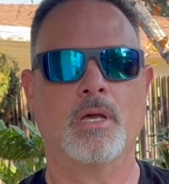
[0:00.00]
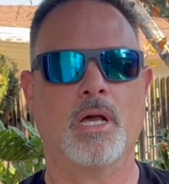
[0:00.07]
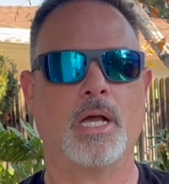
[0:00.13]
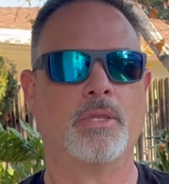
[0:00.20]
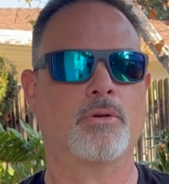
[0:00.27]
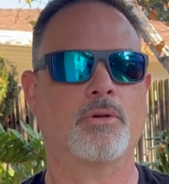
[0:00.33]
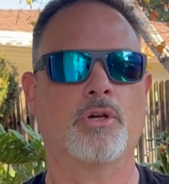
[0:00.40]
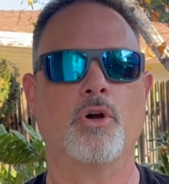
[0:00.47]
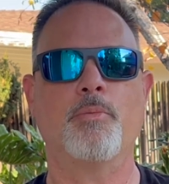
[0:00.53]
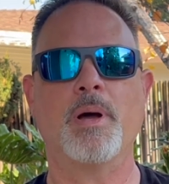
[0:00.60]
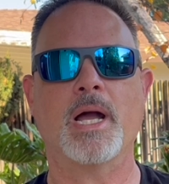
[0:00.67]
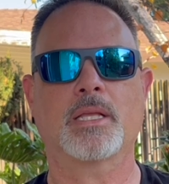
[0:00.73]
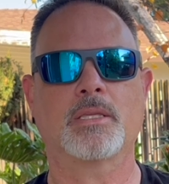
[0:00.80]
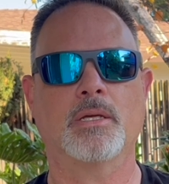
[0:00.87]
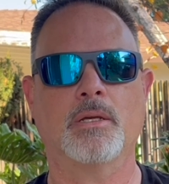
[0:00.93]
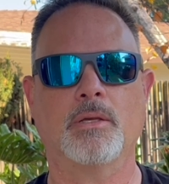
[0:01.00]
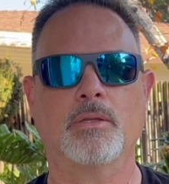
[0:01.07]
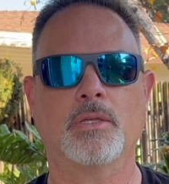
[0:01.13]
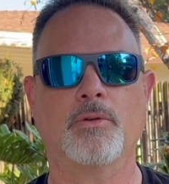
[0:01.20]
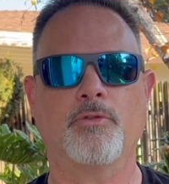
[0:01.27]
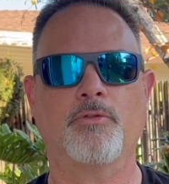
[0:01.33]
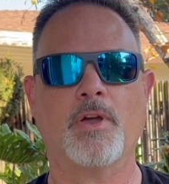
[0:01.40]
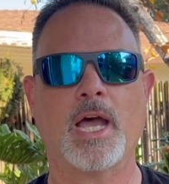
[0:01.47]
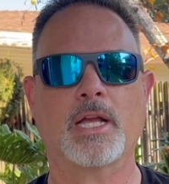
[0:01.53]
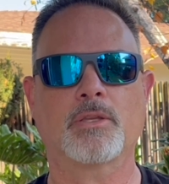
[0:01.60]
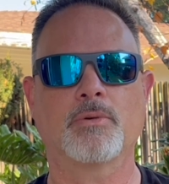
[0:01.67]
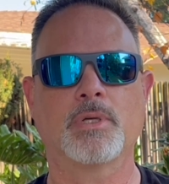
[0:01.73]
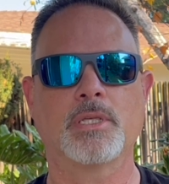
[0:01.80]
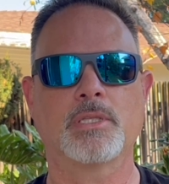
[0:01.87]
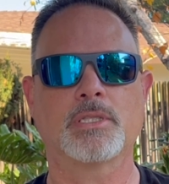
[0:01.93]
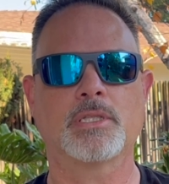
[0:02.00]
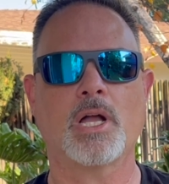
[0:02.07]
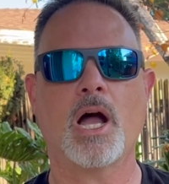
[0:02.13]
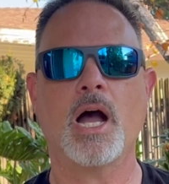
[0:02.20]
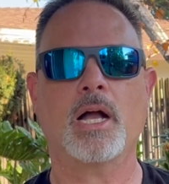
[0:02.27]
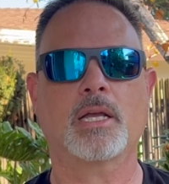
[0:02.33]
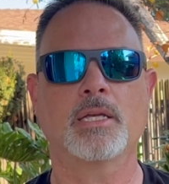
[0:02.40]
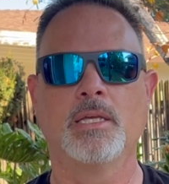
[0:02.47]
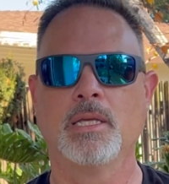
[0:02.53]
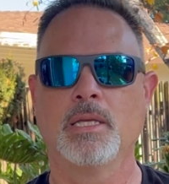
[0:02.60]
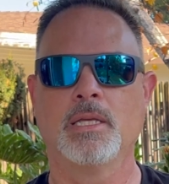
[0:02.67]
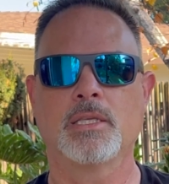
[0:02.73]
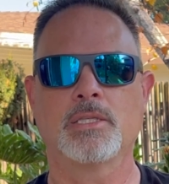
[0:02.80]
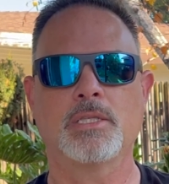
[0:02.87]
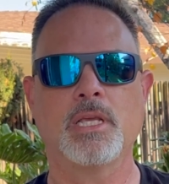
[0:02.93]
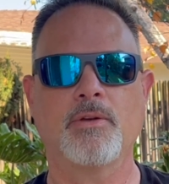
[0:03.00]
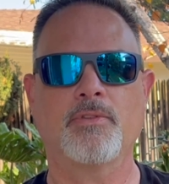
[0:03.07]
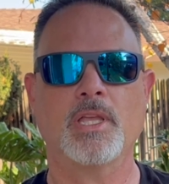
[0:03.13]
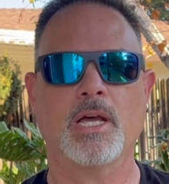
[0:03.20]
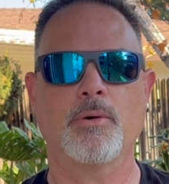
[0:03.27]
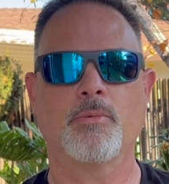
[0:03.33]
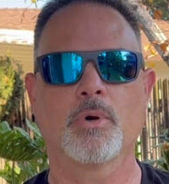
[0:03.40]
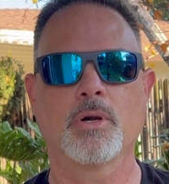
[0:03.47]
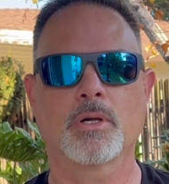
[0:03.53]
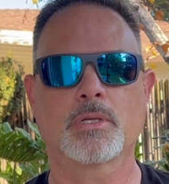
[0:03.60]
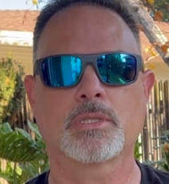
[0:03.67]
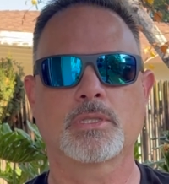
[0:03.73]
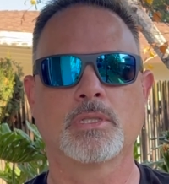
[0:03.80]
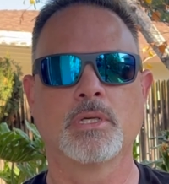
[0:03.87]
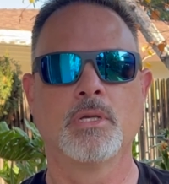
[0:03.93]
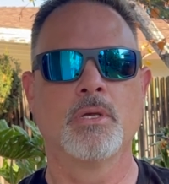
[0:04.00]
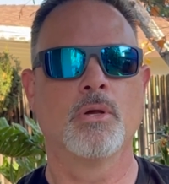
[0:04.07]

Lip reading: either go back to the factory stock, see if that works,